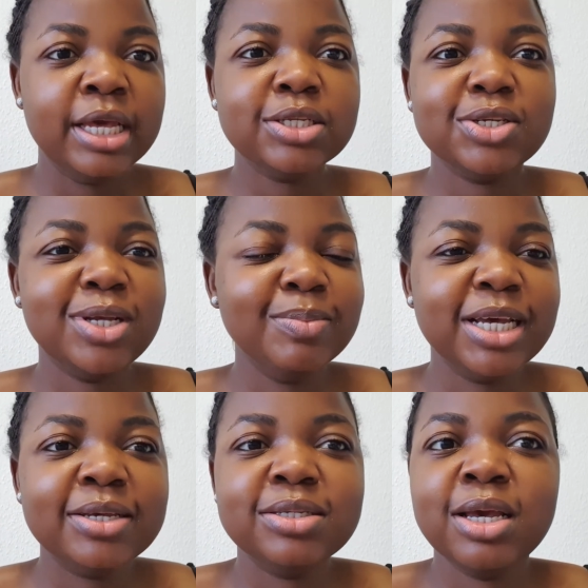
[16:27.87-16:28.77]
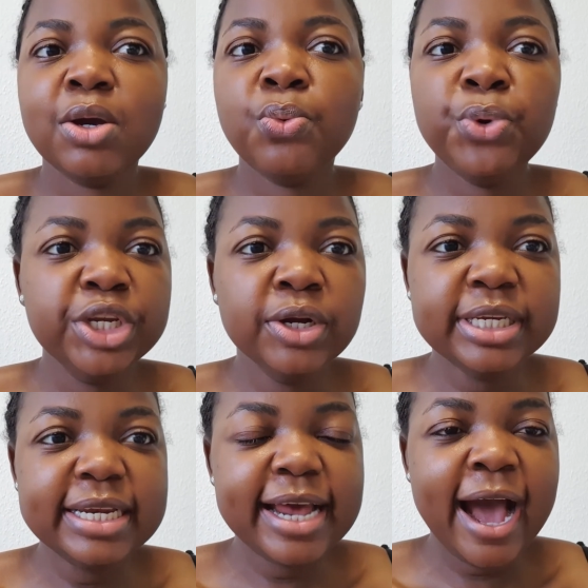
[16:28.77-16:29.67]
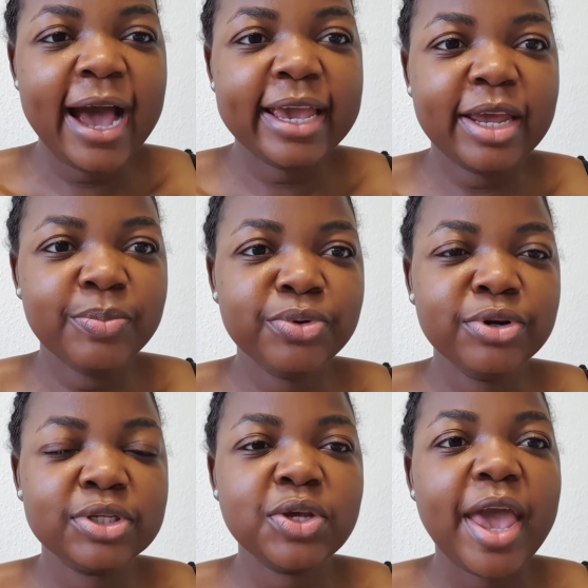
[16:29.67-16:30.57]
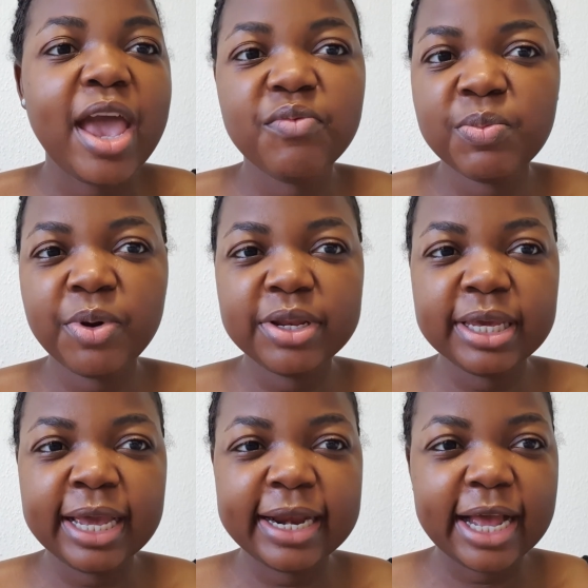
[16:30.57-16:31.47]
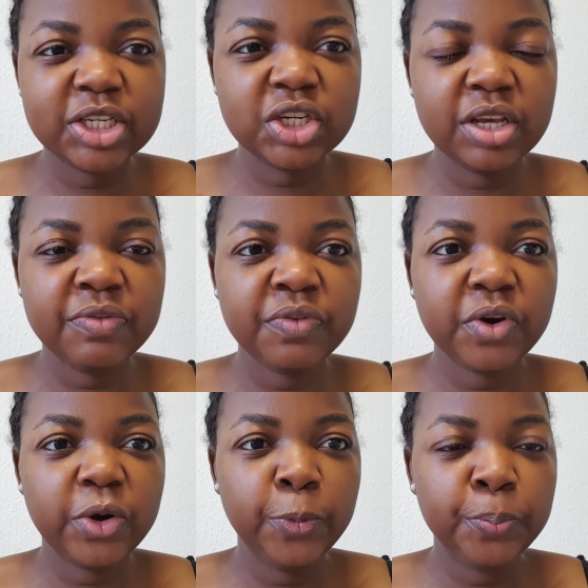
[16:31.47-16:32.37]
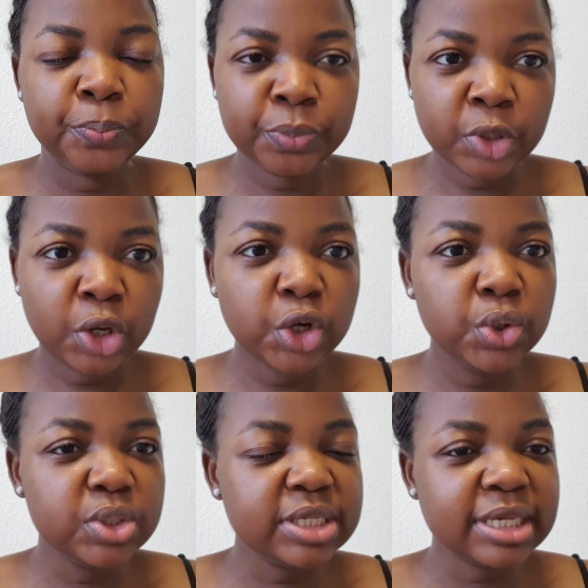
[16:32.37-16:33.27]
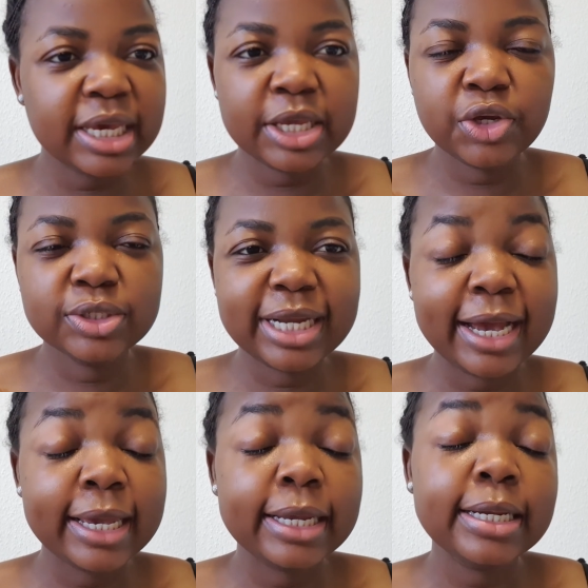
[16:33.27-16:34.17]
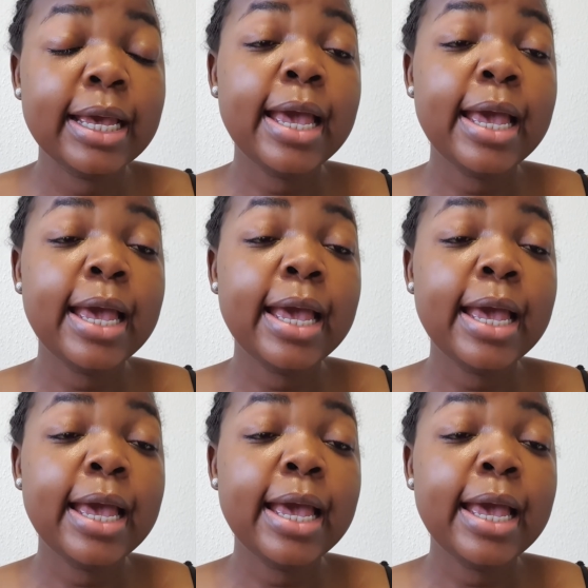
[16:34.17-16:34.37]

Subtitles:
So sometimes we don't need the high-end products. So everybody can achieve good skin, your diet.